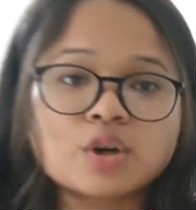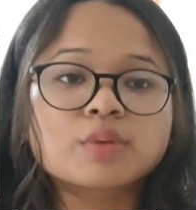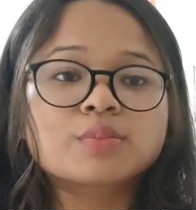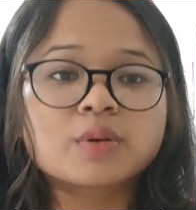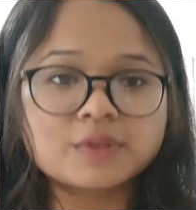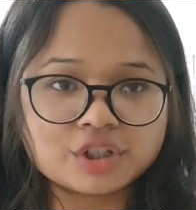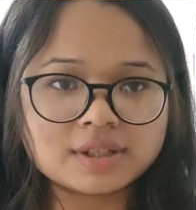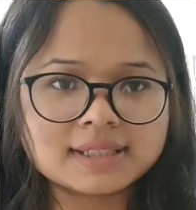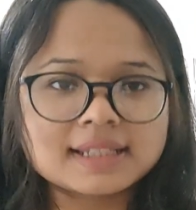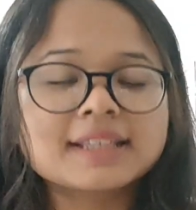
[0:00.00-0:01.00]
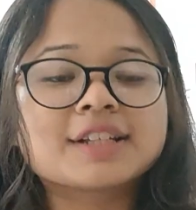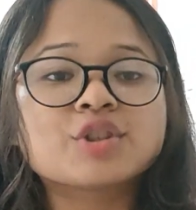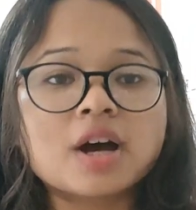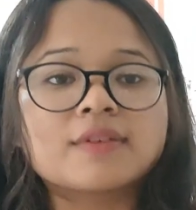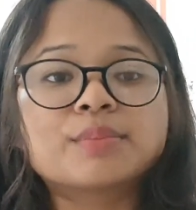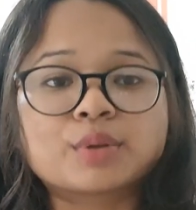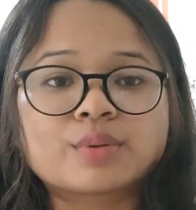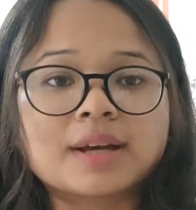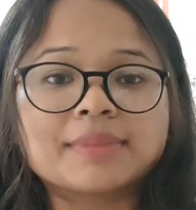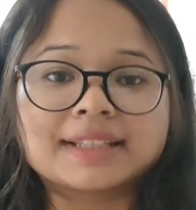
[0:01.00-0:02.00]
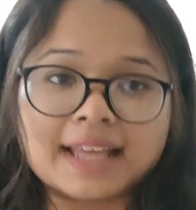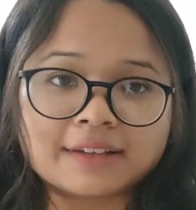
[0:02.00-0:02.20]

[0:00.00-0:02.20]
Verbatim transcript: Strong proficiency in the Java programming